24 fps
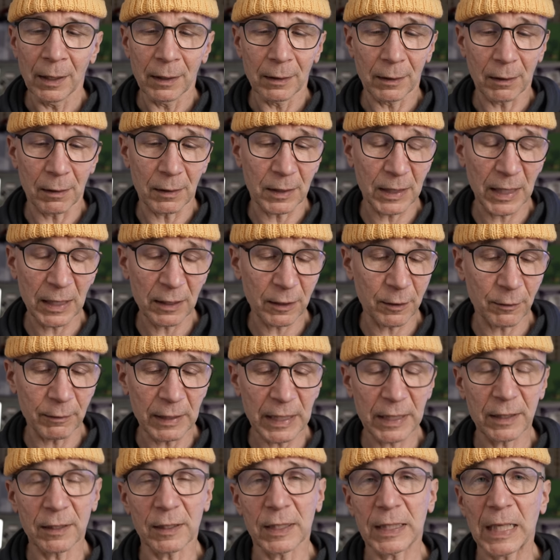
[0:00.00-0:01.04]
The sensor
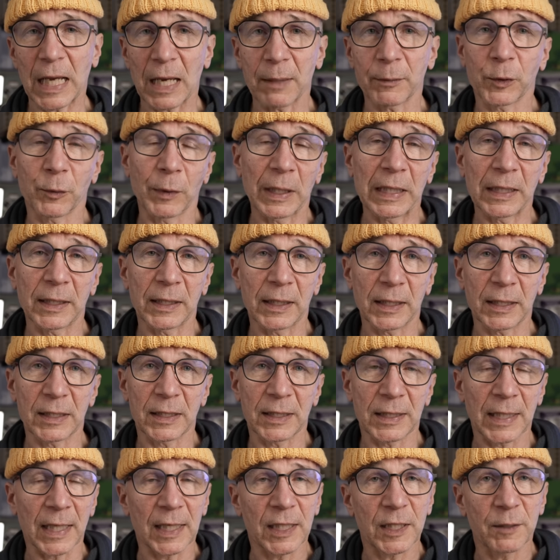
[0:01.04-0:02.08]
is the same
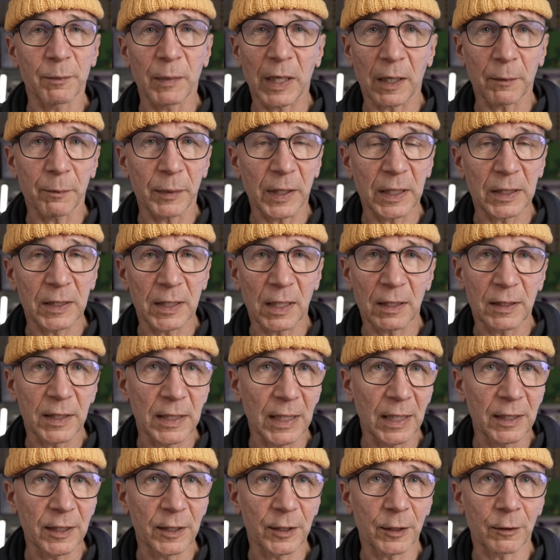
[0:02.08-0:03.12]
26 megapixel
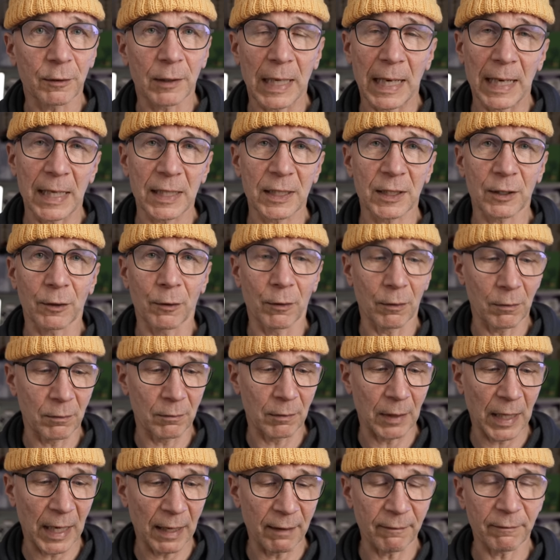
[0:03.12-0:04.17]
sensor as
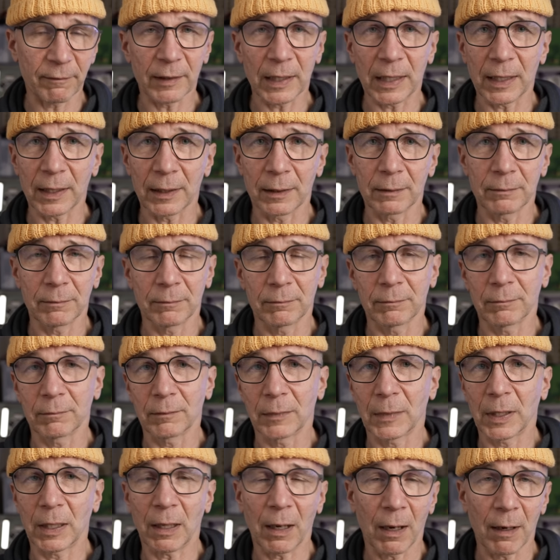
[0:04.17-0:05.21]
on every
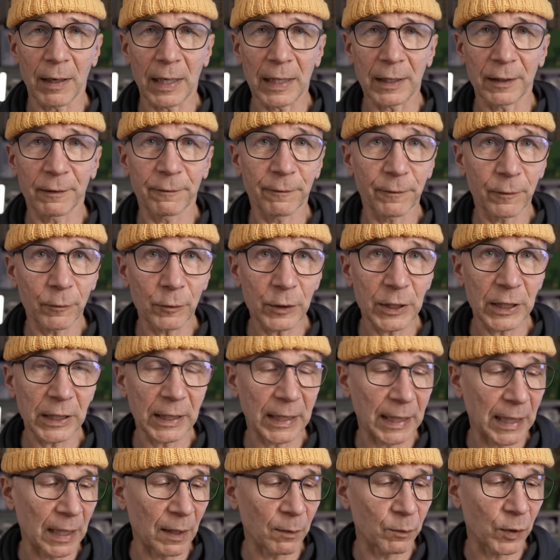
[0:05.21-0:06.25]
current Fuji
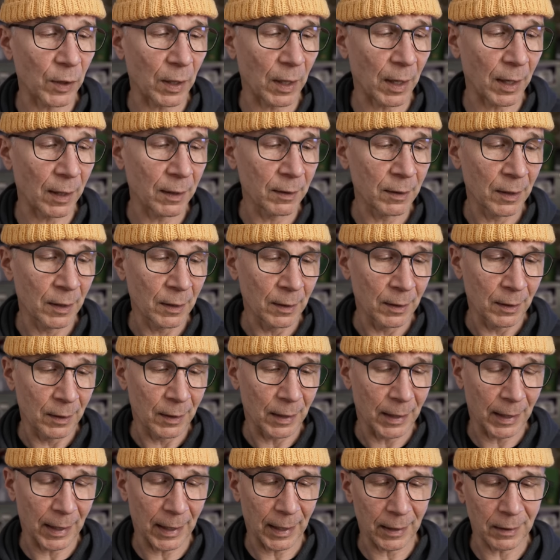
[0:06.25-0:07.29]
camera
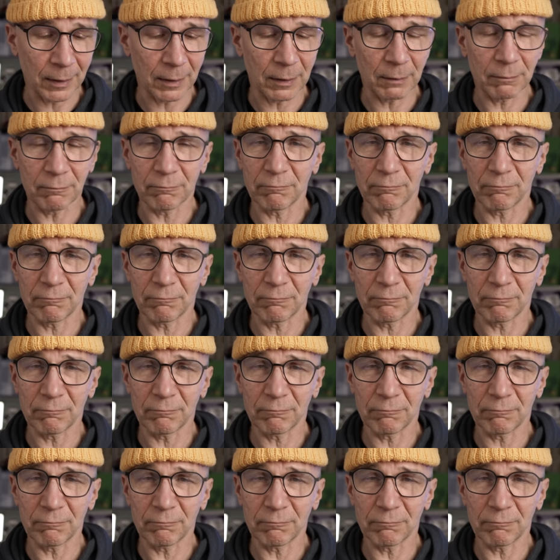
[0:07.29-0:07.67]
and